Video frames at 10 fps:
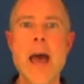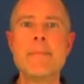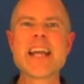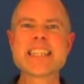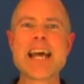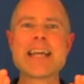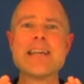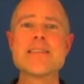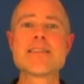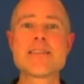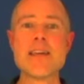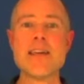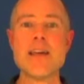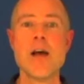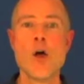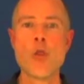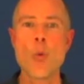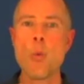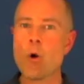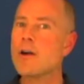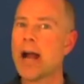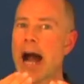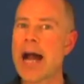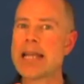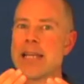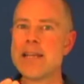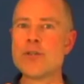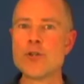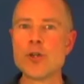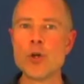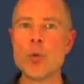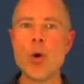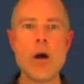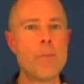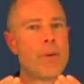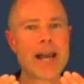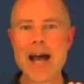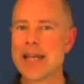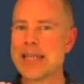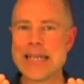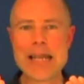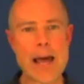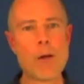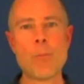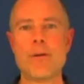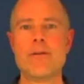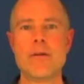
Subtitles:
because I can see the work I need to do, but I need help.